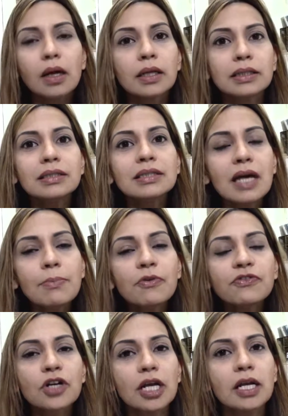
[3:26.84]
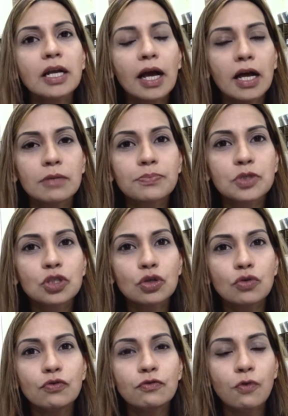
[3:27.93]
This type of training helps
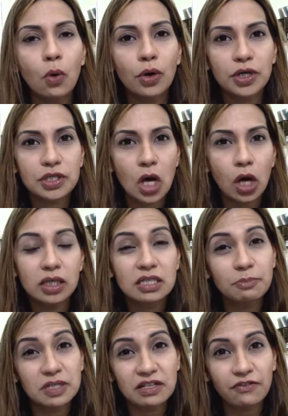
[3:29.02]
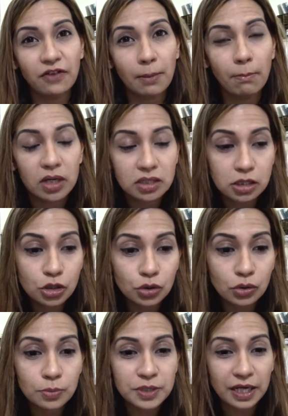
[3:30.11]
you focus on specific muscle
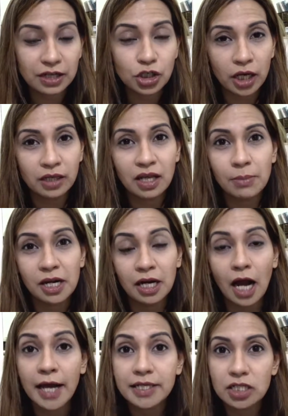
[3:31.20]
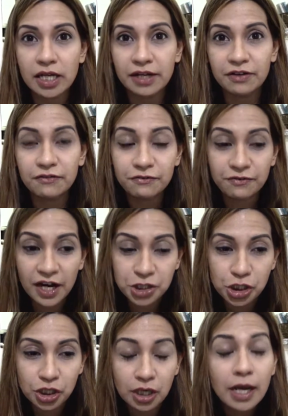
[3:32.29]
groups and train them in an isolated
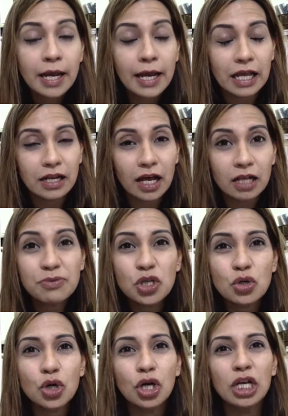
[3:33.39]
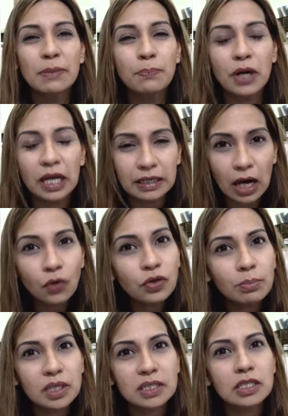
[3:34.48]
fashion. It helps you really break down the
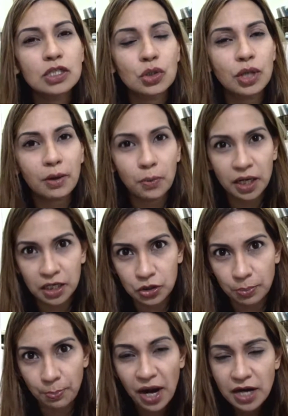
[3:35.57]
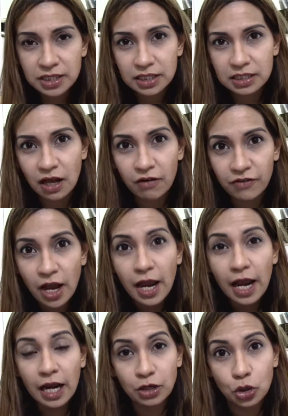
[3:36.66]
muscle so that when it repairs itself,
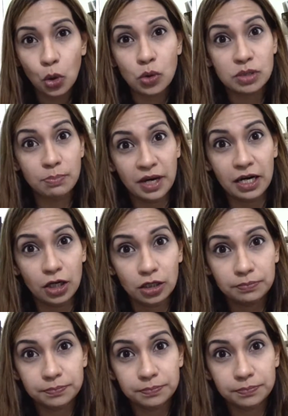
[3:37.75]
it grows bigger.